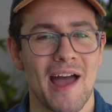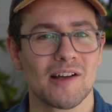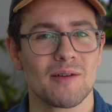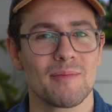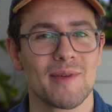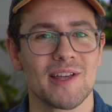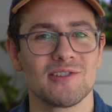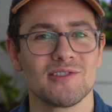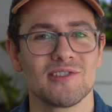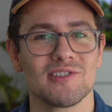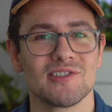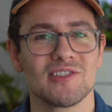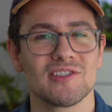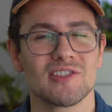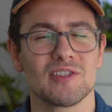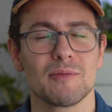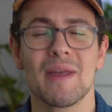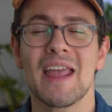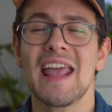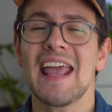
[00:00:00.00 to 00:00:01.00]
acclimation
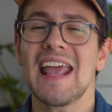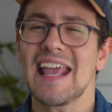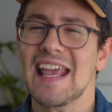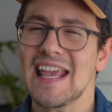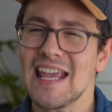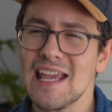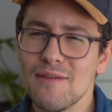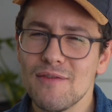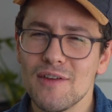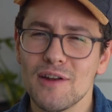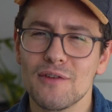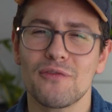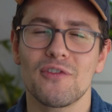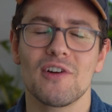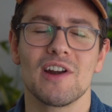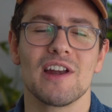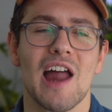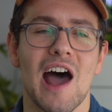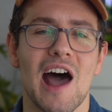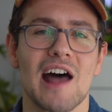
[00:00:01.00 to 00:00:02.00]
system, even
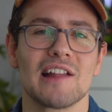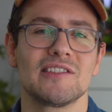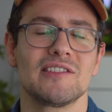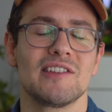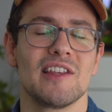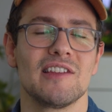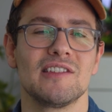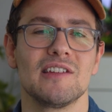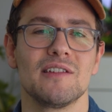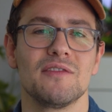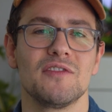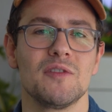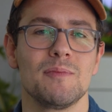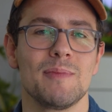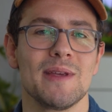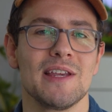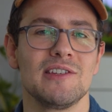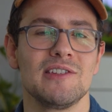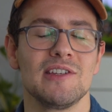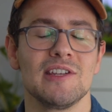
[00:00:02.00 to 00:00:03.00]
for non-sensitive
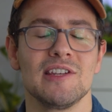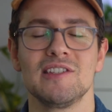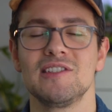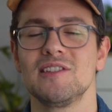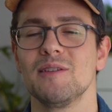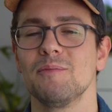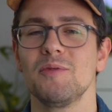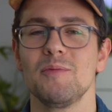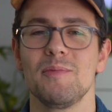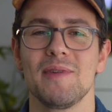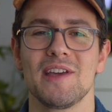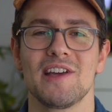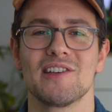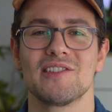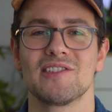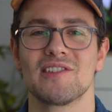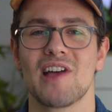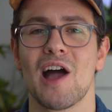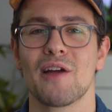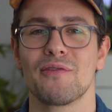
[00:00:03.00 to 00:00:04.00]
species, simply
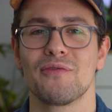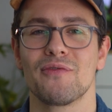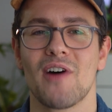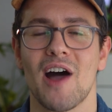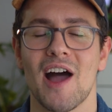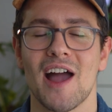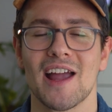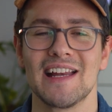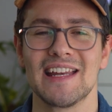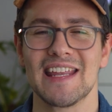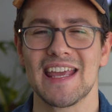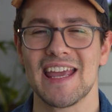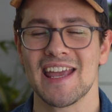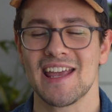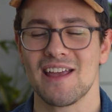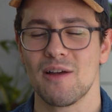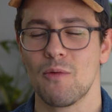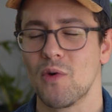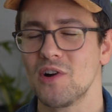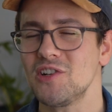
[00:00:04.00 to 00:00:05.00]
because I find
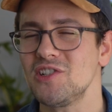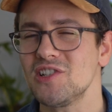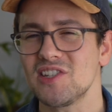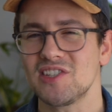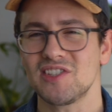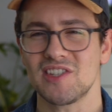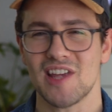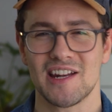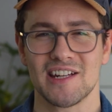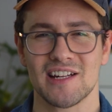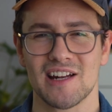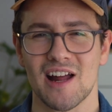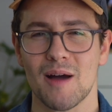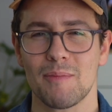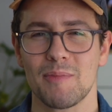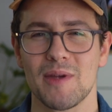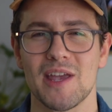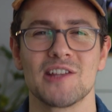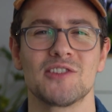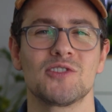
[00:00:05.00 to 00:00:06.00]
it, once you set it
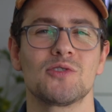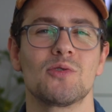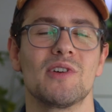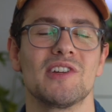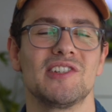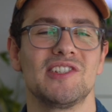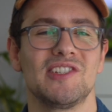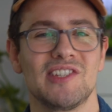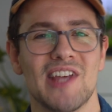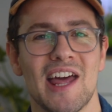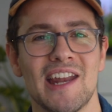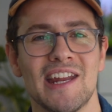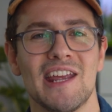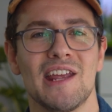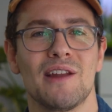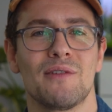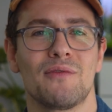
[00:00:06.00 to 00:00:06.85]
up, it's sort of set it